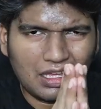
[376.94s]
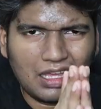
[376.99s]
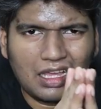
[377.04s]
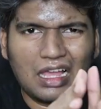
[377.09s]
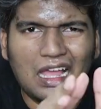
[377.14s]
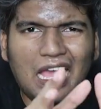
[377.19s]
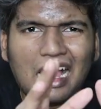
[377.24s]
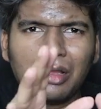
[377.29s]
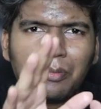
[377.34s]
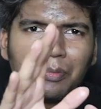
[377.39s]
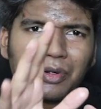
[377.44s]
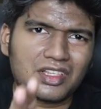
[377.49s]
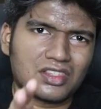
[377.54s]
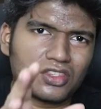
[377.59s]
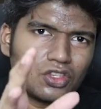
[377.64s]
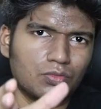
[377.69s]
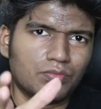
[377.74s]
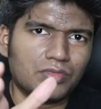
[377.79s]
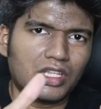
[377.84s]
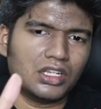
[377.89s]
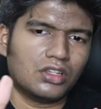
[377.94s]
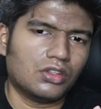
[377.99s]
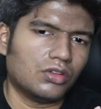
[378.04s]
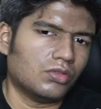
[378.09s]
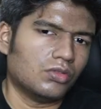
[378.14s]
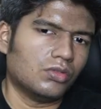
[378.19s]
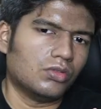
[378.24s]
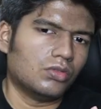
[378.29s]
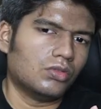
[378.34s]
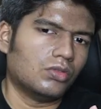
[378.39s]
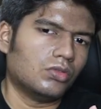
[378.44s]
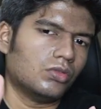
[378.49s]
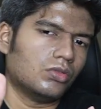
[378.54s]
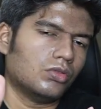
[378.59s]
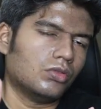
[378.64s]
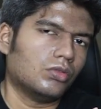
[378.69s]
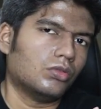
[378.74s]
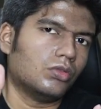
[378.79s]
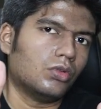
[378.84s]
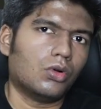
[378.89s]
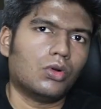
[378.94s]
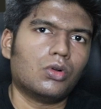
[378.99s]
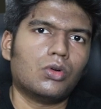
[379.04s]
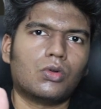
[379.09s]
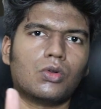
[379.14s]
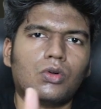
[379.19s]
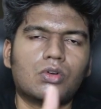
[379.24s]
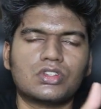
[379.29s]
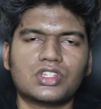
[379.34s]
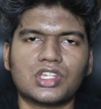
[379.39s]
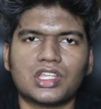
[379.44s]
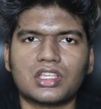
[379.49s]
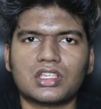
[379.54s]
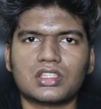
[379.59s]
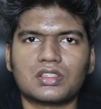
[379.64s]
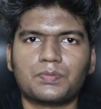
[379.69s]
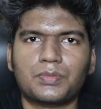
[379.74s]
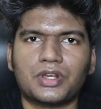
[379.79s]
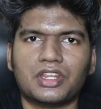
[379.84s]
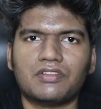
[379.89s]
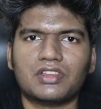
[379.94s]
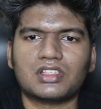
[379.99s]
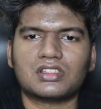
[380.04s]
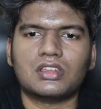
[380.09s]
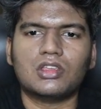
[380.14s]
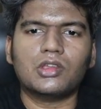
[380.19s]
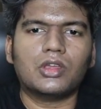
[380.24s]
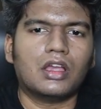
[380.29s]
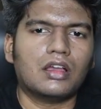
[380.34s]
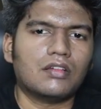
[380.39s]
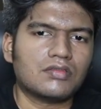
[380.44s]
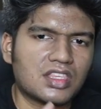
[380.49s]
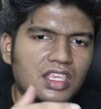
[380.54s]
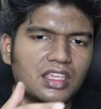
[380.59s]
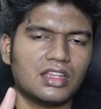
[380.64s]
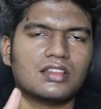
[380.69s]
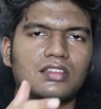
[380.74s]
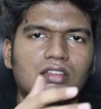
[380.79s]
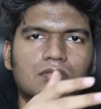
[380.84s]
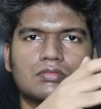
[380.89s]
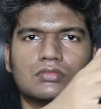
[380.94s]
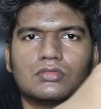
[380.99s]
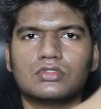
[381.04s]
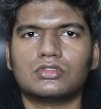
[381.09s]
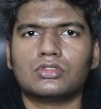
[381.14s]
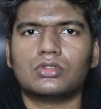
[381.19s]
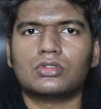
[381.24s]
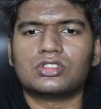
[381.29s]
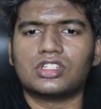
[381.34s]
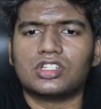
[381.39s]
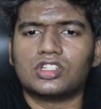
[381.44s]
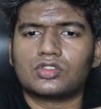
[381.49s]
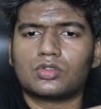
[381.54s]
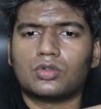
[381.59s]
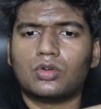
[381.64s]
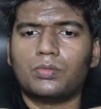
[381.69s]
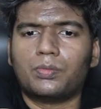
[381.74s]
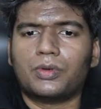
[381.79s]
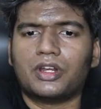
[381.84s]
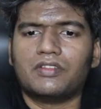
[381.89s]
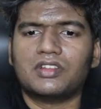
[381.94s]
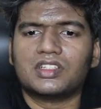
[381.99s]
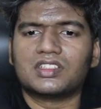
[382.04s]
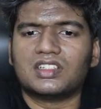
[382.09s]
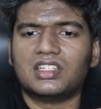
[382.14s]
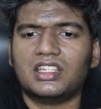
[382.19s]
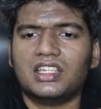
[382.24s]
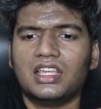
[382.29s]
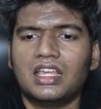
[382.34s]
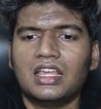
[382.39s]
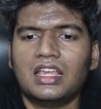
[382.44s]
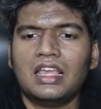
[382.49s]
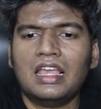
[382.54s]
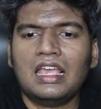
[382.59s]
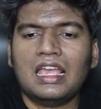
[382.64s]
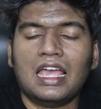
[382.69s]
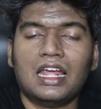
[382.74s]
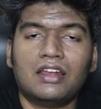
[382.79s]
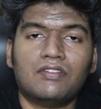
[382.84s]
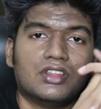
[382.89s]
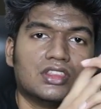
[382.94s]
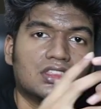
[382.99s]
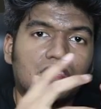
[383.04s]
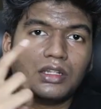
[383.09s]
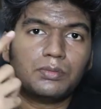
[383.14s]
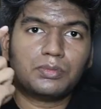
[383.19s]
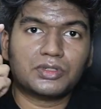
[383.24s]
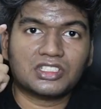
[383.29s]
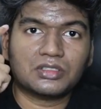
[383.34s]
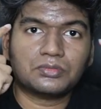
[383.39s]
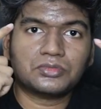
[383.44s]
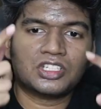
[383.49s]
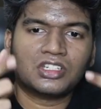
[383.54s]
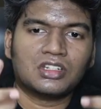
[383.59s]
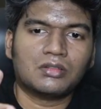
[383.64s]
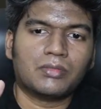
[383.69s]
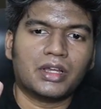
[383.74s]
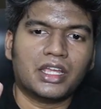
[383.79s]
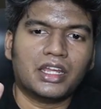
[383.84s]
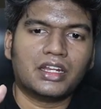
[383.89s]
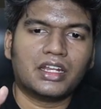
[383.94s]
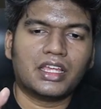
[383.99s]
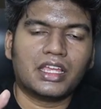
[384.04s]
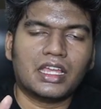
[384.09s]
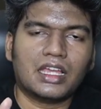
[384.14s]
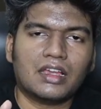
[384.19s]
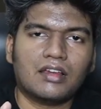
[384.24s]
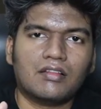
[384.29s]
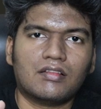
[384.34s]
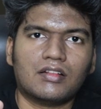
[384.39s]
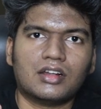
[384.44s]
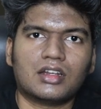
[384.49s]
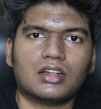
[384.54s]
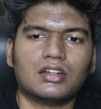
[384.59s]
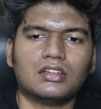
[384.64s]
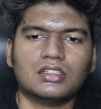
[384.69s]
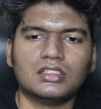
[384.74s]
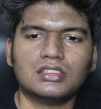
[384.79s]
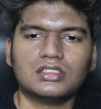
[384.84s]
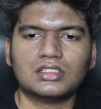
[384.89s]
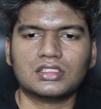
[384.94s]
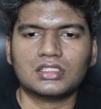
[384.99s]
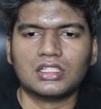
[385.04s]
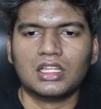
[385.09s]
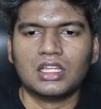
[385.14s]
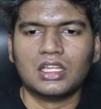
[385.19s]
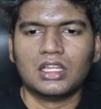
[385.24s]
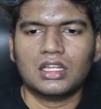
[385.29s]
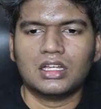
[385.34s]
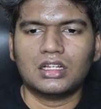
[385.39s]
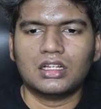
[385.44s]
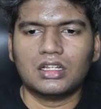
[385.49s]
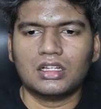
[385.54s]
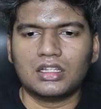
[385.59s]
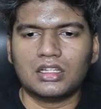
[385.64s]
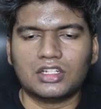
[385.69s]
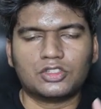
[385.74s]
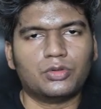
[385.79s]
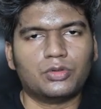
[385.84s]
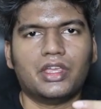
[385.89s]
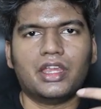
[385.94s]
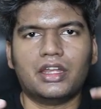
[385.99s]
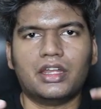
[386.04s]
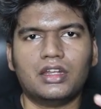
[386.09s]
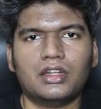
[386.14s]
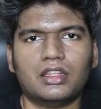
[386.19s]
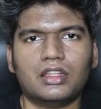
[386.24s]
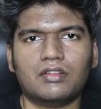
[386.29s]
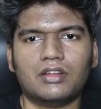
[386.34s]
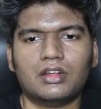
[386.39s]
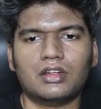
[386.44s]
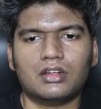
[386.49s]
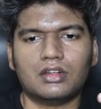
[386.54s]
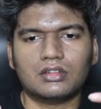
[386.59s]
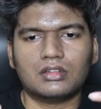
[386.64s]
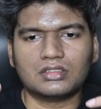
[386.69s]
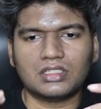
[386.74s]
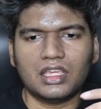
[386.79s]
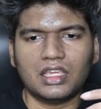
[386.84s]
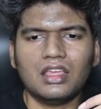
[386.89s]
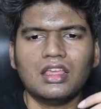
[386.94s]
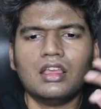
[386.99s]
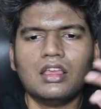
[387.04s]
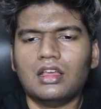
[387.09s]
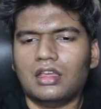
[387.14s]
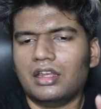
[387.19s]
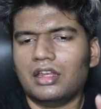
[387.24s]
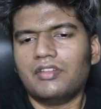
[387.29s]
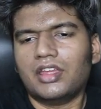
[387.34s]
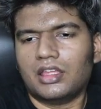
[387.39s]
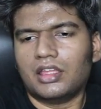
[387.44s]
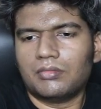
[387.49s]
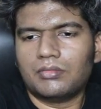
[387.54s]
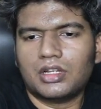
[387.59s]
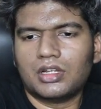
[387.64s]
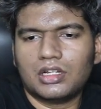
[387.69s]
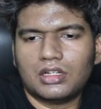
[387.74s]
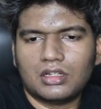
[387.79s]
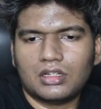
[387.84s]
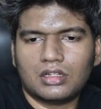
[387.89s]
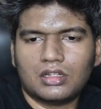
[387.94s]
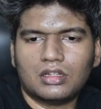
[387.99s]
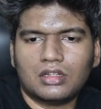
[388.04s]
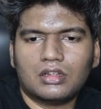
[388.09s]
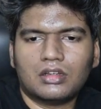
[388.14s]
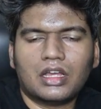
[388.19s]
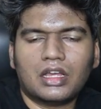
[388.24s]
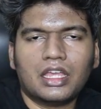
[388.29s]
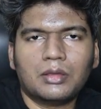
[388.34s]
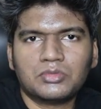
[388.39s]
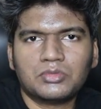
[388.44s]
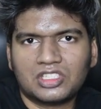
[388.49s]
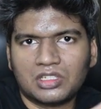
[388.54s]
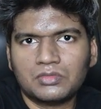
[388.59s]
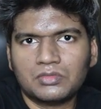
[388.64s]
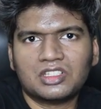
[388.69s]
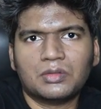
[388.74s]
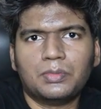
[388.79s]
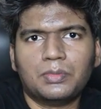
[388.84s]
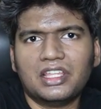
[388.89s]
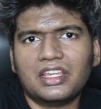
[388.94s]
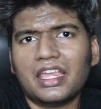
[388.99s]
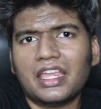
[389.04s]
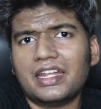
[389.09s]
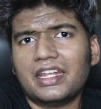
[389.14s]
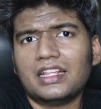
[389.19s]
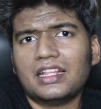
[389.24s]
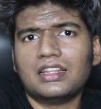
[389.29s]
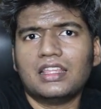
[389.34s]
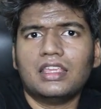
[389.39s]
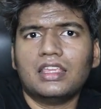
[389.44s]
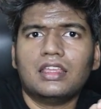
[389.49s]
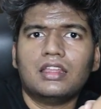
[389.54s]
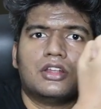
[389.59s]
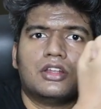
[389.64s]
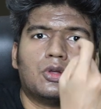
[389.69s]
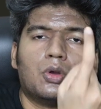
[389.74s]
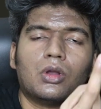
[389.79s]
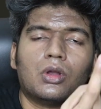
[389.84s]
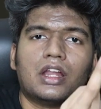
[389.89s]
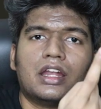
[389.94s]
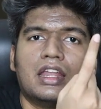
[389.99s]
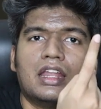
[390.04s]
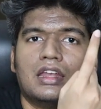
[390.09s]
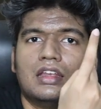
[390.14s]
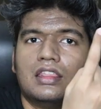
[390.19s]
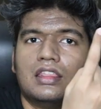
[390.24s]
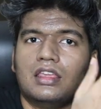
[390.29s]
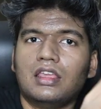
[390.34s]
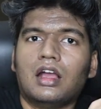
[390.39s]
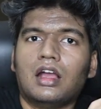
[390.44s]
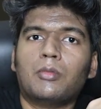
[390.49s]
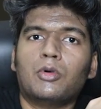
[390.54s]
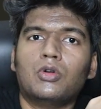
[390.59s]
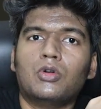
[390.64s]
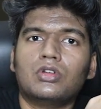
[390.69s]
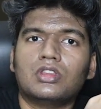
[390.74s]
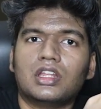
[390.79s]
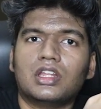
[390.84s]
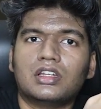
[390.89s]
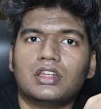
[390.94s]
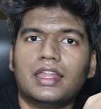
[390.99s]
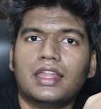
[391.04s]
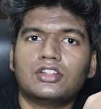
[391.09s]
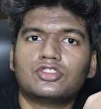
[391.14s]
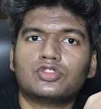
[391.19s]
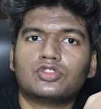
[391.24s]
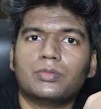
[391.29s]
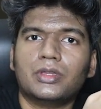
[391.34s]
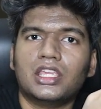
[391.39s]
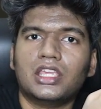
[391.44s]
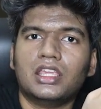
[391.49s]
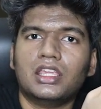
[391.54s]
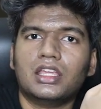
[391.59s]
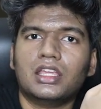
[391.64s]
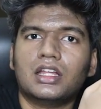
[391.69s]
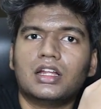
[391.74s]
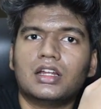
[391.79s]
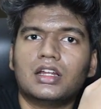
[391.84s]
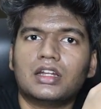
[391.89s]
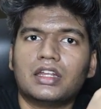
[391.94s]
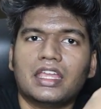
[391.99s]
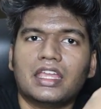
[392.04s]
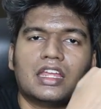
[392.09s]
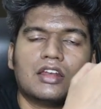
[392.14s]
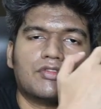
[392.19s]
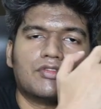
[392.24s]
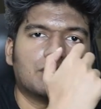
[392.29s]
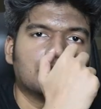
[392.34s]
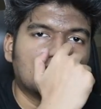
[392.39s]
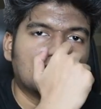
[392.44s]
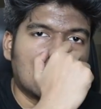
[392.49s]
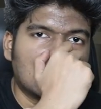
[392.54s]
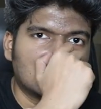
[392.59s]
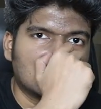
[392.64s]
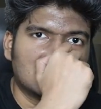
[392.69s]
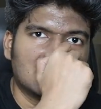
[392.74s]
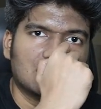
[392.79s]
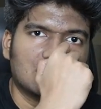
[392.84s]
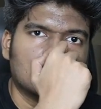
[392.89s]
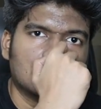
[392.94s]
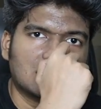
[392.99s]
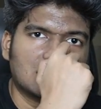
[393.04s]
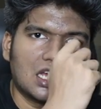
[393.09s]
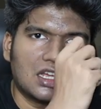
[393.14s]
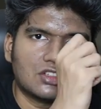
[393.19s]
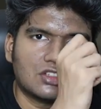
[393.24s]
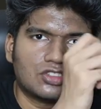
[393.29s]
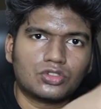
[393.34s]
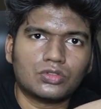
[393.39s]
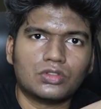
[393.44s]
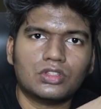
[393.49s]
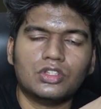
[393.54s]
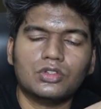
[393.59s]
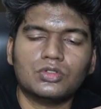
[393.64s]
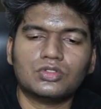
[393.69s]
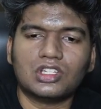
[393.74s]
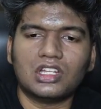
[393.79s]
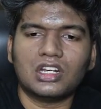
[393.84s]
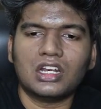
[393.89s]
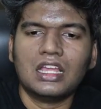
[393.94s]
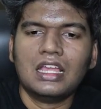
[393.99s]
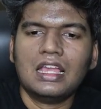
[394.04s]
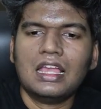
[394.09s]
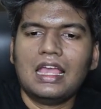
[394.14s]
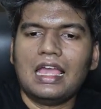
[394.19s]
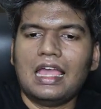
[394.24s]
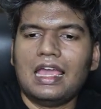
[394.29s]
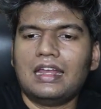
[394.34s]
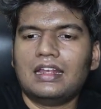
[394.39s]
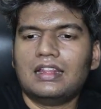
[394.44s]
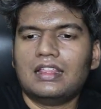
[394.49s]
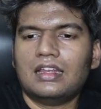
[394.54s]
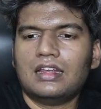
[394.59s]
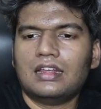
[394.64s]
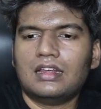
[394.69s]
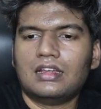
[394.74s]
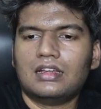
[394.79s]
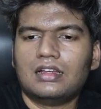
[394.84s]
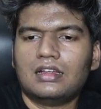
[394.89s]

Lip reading: I presume that you know Node.js previously, you have seen some Node.js code previously, and with that presumption in mind I have written this. That's why I didn't even say. Anyway, I am simply getting the token and the amount that needs to be taken from charge to the user, and then